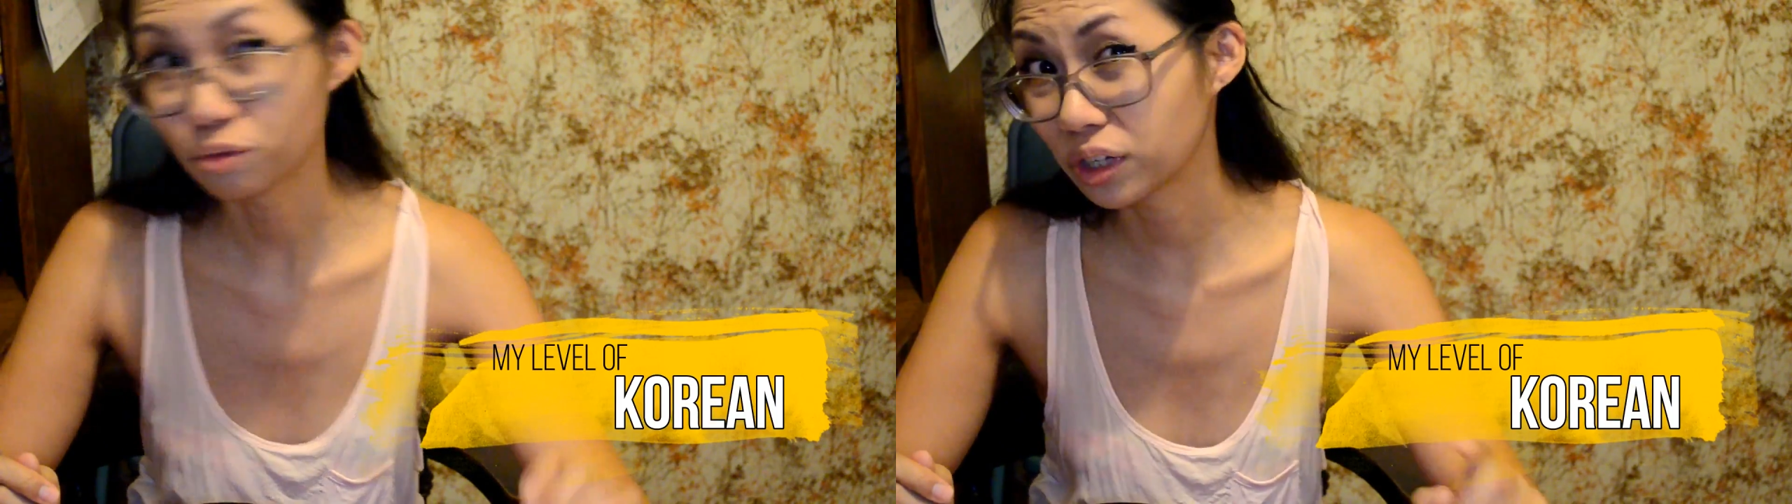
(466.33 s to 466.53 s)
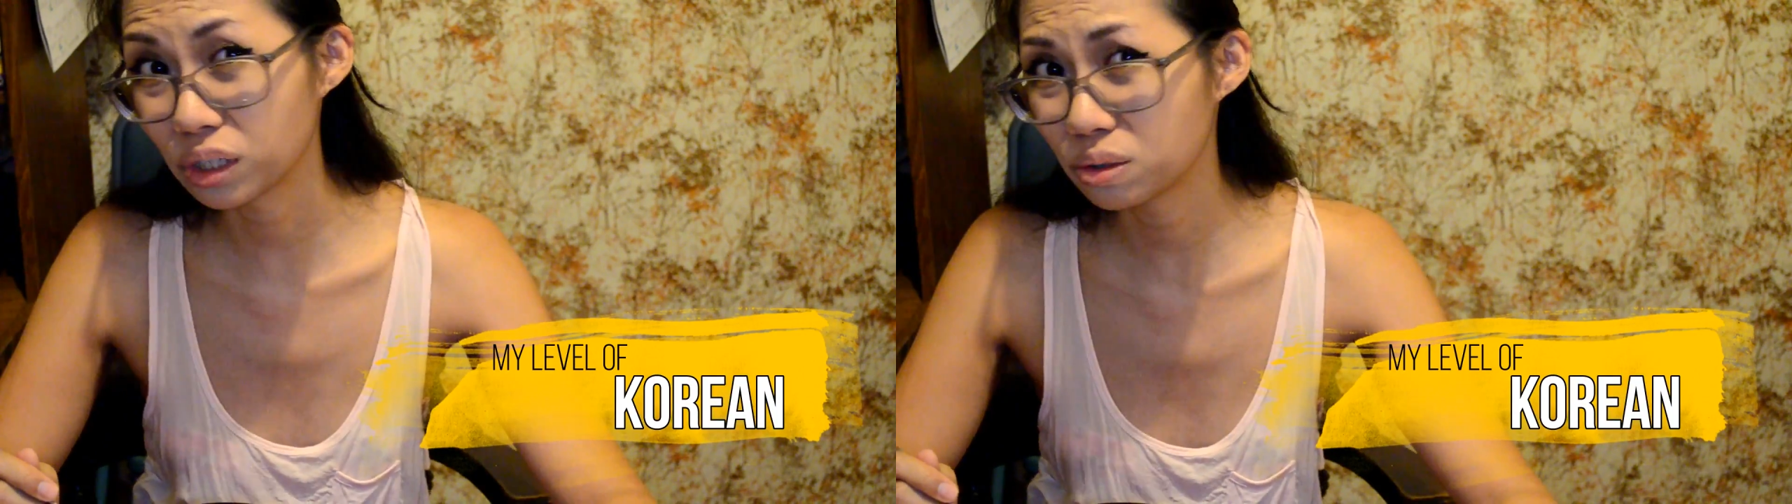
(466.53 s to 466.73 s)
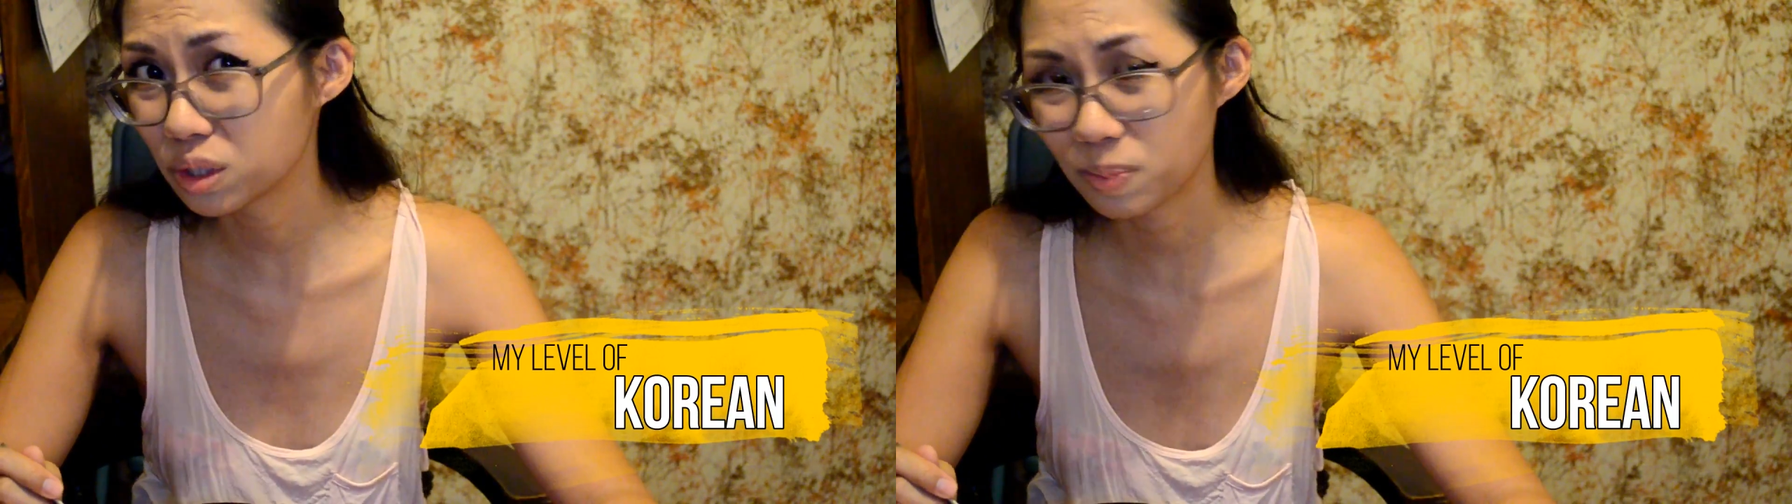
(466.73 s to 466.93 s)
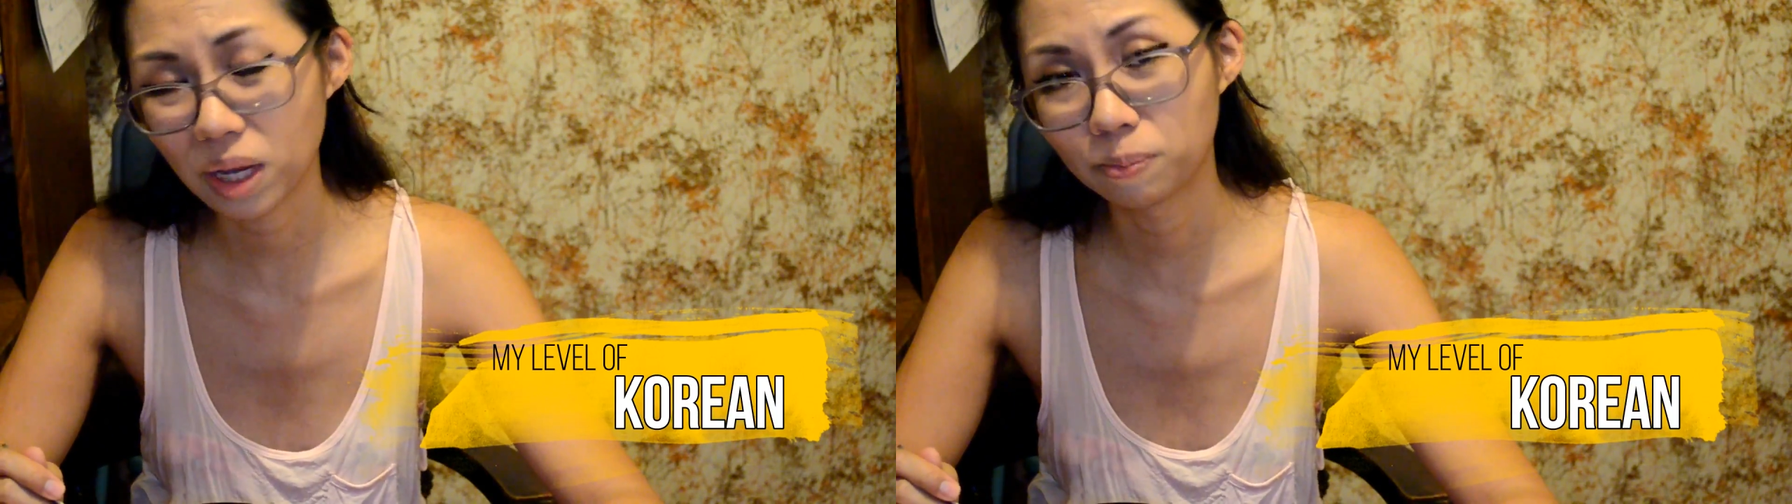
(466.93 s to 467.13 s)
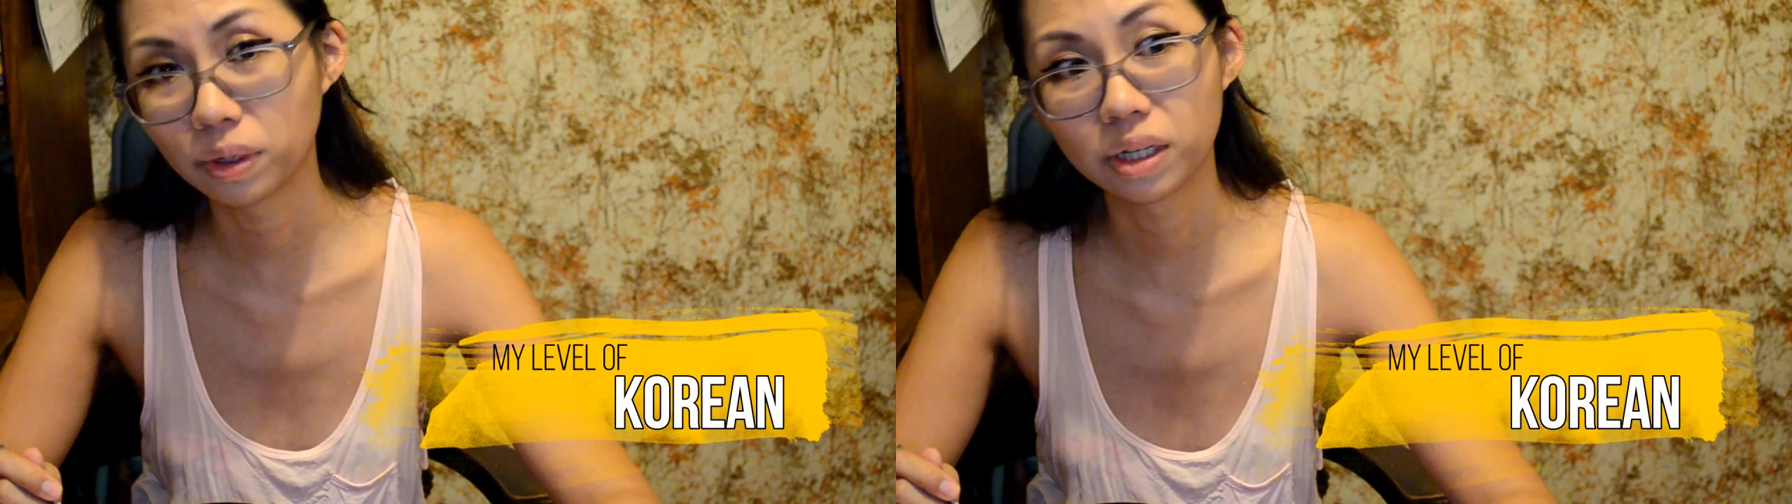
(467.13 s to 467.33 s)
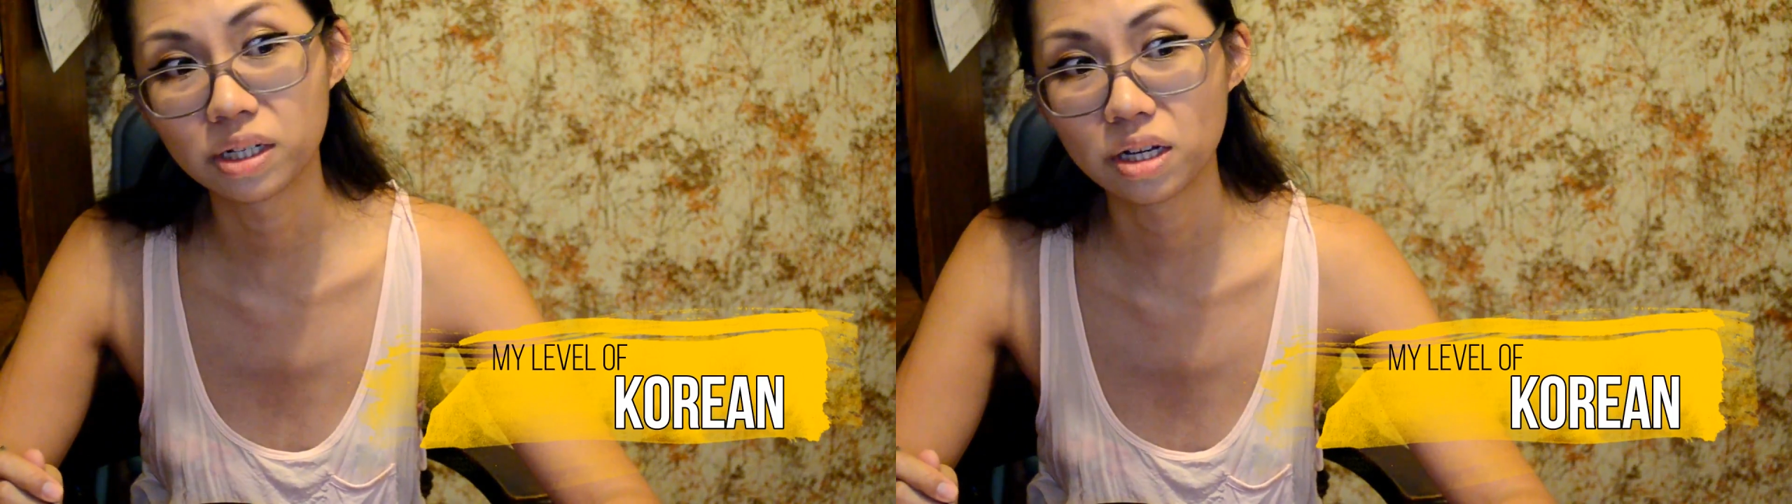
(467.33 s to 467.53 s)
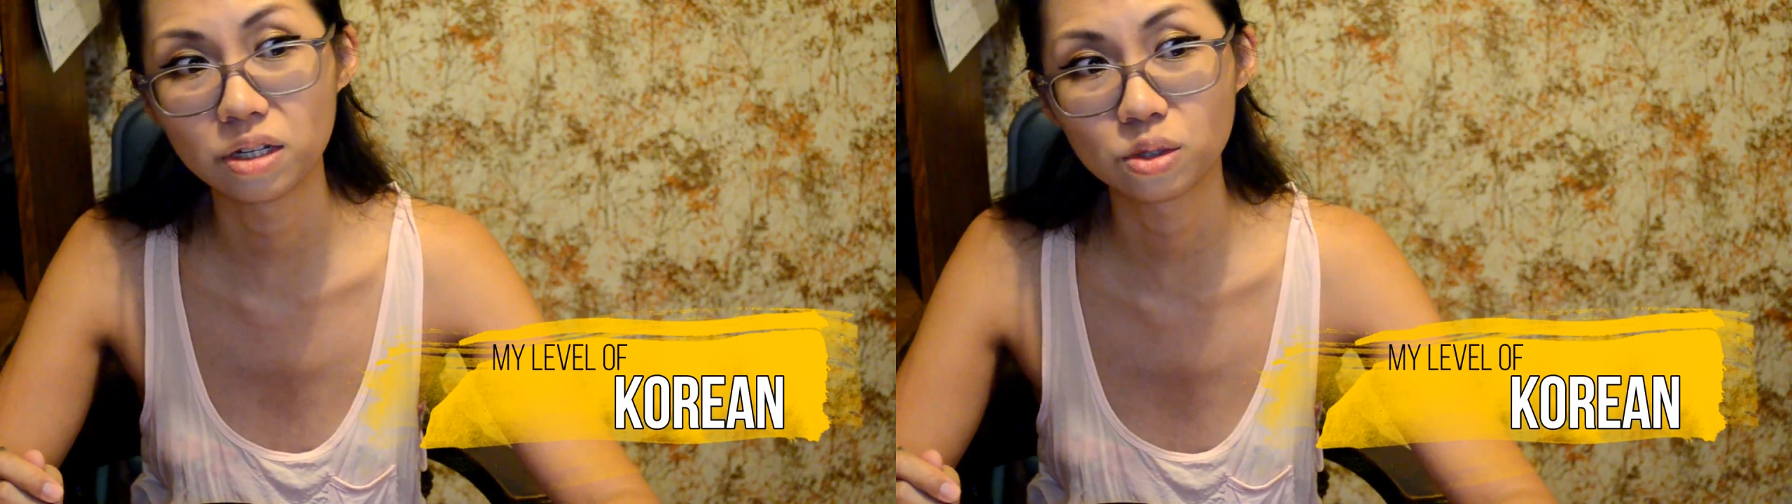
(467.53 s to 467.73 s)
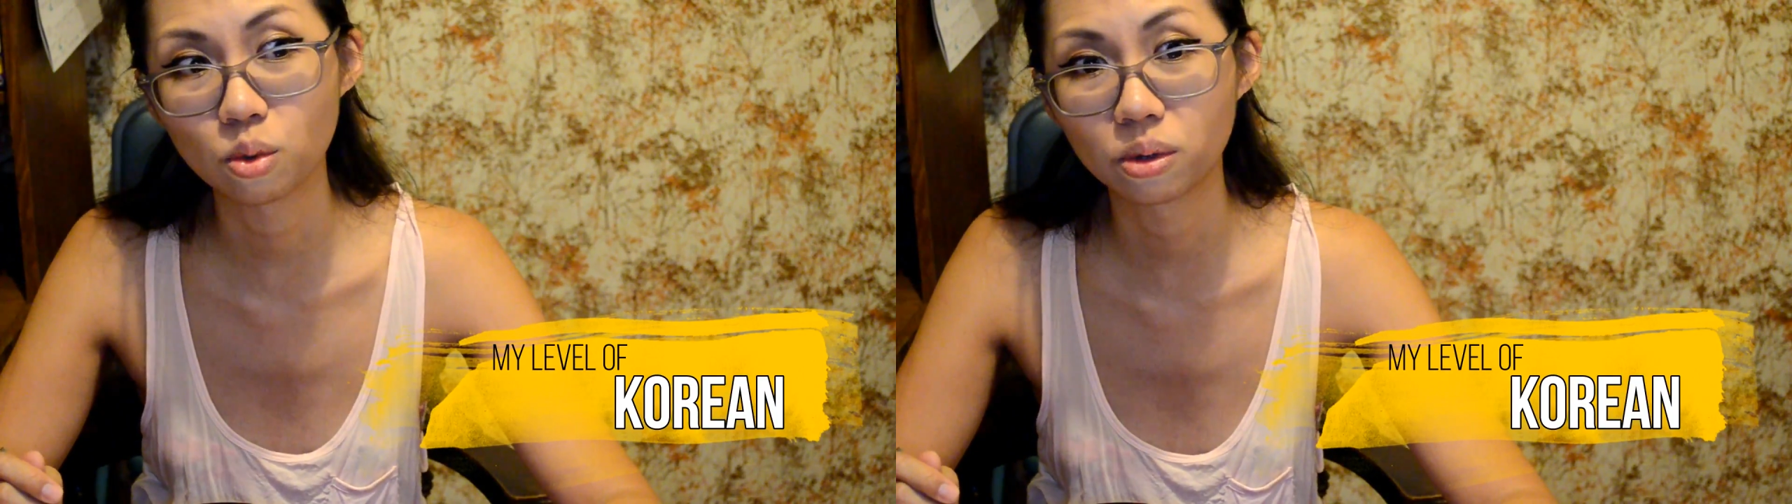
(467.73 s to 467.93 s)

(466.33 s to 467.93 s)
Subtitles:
read newspapers